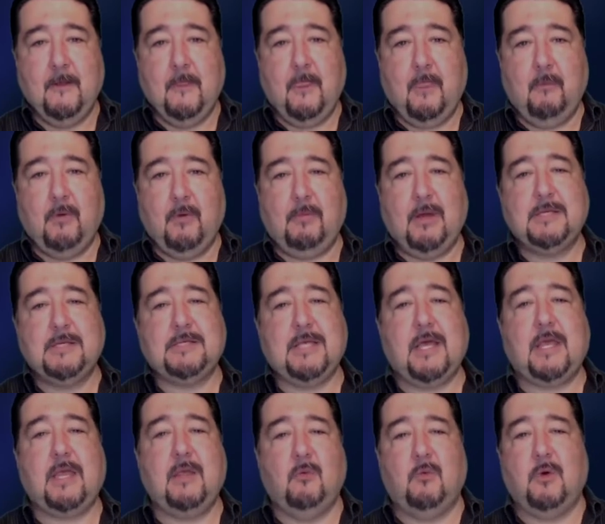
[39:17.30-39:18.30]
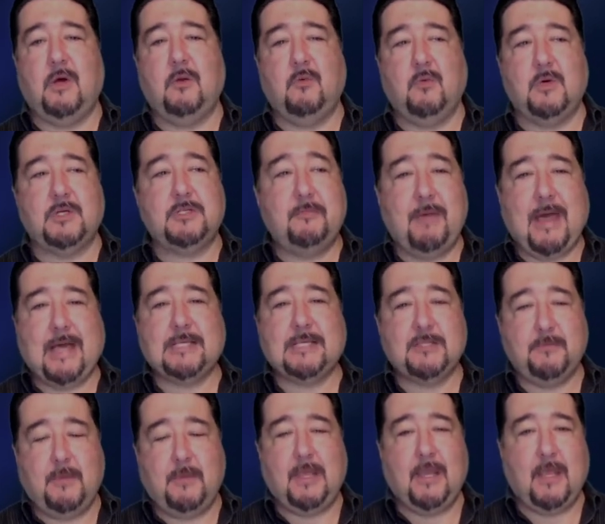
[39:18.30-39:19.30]
But my second one was mass
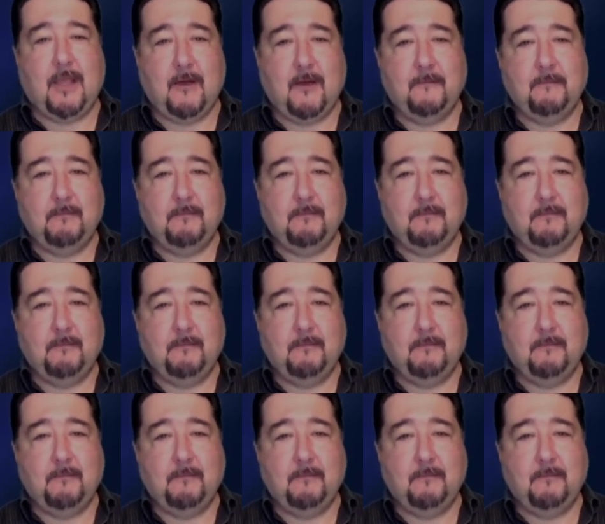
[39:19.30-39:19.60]
media.